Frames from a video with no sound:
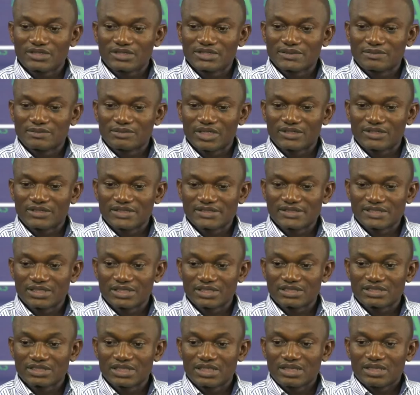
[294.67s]
my
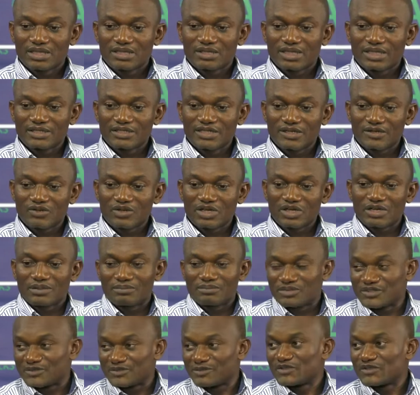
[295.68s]
research, right now I'm
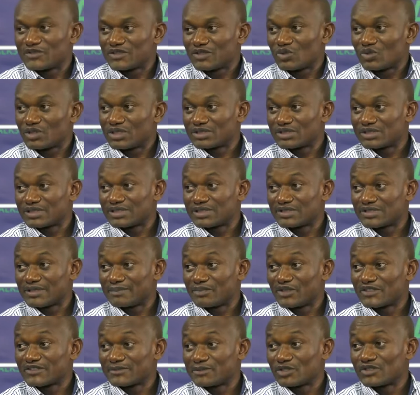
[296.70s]

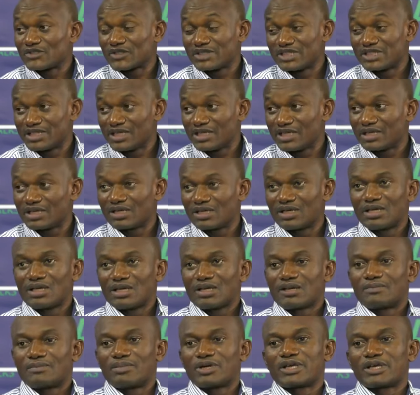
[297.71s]
sponsored here
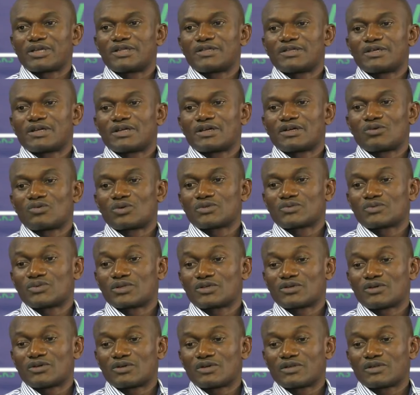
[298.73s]
by what we
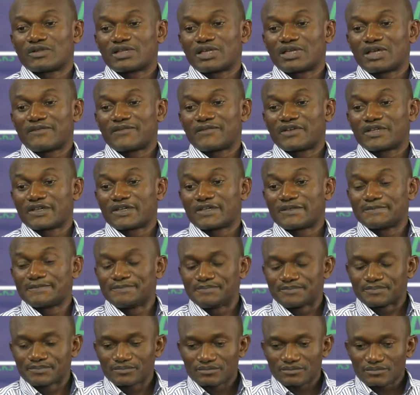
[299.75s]
call the African
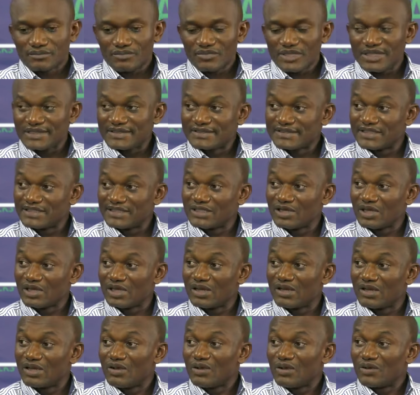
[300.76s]
Center
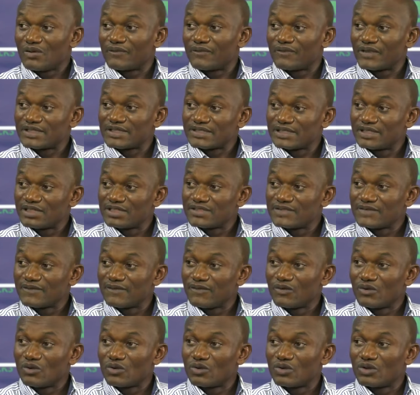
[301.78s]
of Excellence
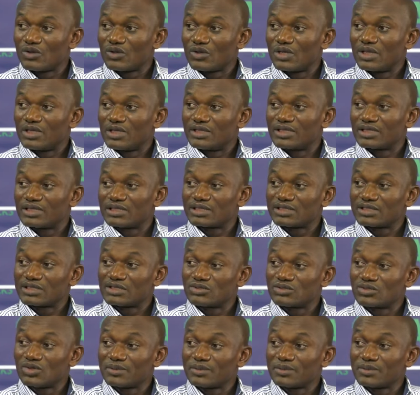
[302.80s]
for Neglected Tropical